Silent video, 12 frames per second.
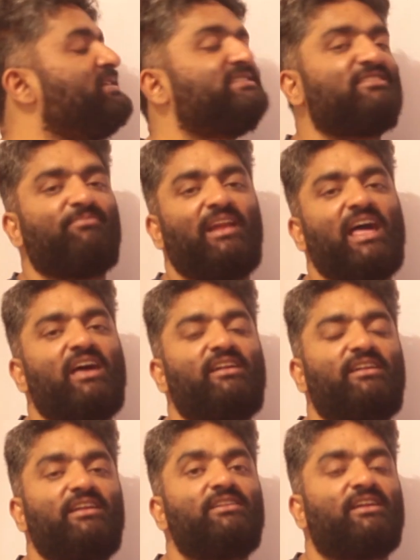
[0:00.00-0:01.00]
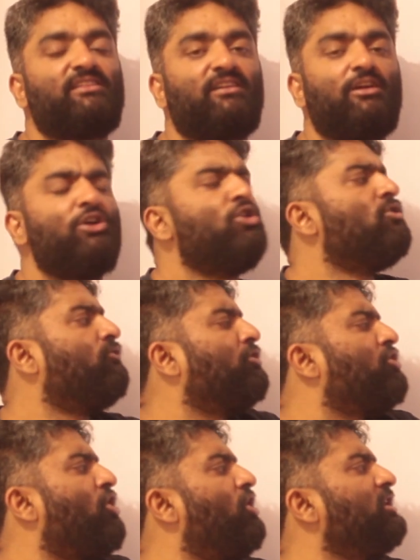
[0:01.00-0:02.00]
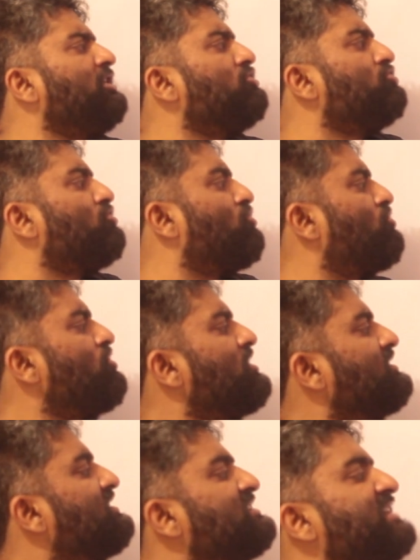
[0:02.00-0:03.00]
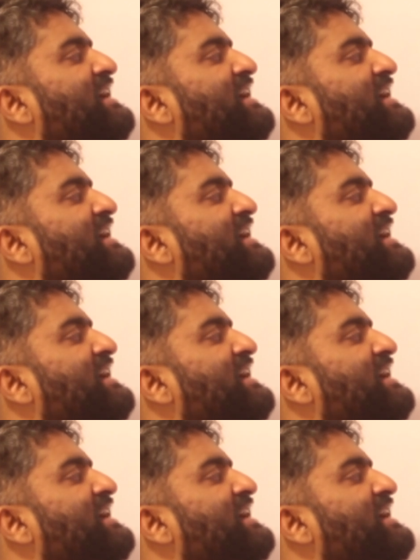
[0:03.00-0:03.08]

be similarity in other. For all you know, this